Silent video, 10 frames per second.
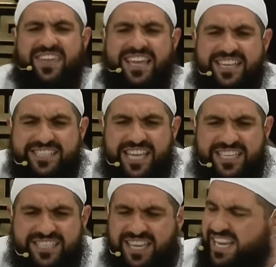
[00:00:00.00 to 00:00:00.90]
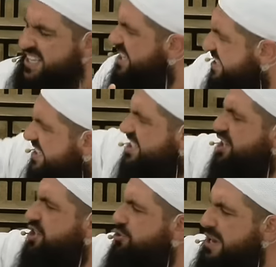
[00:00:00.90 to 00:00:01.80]
is this? This is
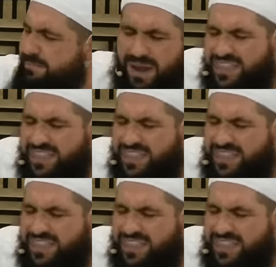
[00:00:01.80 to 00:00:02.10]
extreme, brother.